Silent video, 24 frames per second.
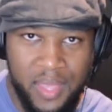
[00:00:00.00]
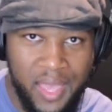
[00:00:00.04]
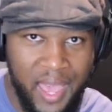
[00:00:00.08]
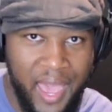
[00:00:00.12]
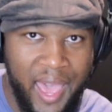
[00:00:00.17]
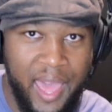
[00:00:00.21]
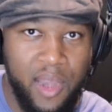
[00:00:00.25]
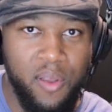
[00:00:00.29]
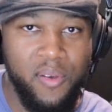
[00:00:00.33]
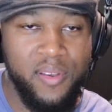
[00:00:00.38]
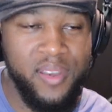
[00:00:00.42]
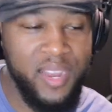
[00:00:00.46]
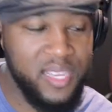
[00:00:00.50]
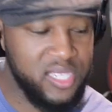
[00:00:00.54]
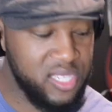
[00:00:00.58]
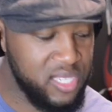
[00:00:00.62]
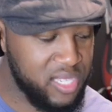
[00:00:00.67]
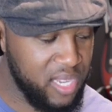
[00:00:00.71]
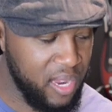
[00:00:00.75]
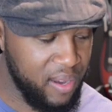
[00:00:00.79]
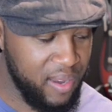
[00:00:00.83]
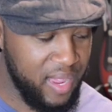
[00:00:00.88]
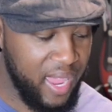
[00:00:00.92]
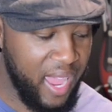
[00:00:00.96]
I don't
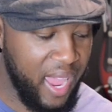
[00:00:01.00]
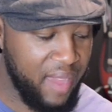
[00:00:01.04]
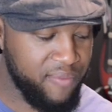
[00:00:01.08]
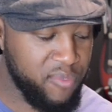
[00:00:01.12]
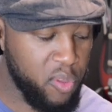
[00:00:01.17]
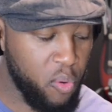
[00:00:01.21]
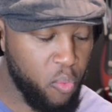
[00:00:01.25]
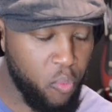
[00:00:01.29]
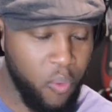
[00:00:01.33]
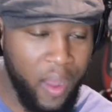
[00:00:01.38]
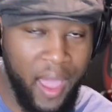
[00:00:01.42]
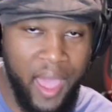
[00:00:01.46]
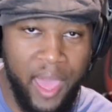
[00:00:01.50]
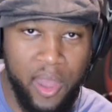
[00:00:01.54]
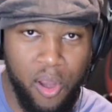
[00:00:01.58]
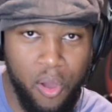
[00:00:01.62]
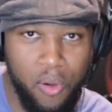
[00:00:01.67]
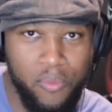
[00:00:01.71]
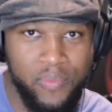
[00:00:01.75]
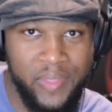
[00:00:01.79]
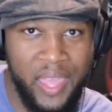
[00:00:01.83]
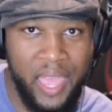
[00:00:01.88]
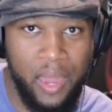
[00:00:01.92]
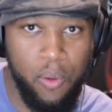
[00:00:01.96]
necessarily have to ride
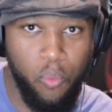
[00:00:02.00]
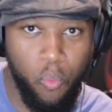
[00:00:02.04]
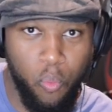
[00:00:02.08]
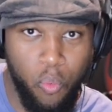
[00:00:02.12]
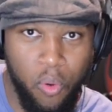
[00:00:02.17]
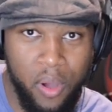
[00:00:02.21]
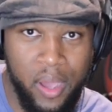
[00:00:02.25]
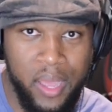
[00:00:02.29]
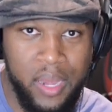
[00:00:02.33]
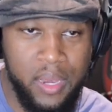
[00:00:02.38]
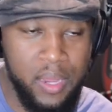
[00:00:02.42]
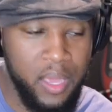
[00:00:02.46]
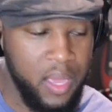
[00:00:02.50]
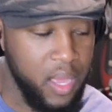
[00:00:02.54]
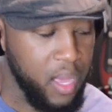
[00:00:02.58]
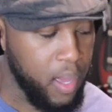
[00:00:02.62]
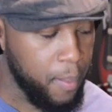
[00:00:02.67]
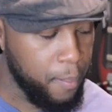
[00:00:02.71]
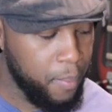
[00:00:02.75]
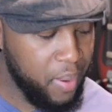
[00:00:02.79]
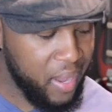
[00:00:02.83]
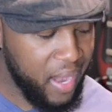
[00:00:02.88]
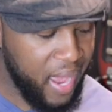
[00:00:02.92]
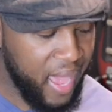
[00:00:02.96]
on that one,
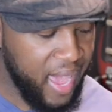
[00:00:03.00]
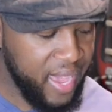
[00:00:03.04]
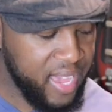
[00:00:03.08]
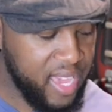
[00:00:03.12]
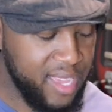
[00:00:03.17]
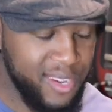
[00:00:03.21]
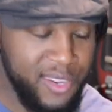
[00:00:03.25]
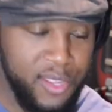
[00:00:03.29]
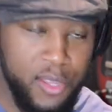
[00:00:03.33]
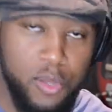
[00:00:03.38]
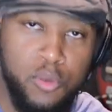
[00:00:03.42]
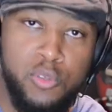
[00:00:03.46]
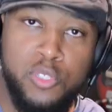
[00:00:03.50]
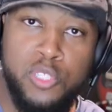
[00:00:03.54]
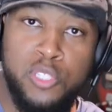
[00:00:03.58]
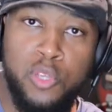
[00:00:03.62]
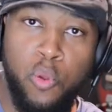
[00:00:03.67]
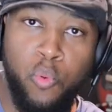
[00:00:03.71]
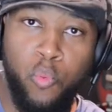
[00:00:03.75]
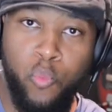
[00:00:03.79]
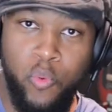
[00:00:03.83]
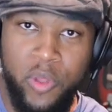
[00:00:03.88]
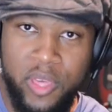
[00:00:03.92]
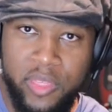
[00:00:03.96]
but I can use the
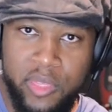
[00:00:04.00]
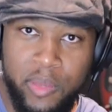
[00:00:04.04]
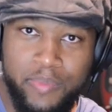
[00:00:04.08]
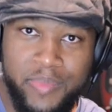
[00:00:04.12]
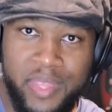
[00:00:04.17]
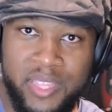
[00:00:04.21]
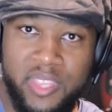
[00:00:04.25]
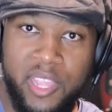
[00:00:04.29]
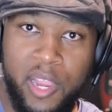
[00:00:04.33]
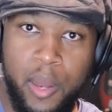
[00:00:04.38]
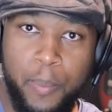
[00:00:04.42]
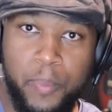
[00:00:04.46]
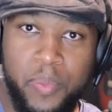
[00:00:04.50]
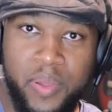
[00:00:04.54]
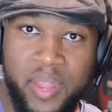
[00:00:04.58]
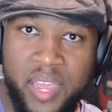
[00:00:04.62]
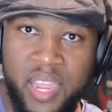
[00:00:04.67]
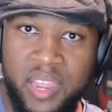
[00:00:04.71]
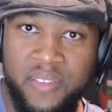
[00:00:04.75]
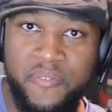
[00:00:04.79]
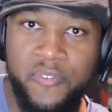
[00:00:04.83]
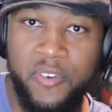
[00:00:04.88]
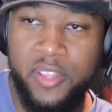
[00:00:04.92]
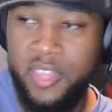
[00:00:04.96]
rhythm that they're
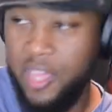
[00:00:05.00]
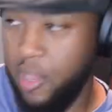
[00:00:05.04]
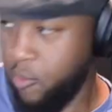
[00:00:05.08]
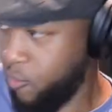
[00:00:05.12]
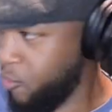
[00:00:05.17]
playing for that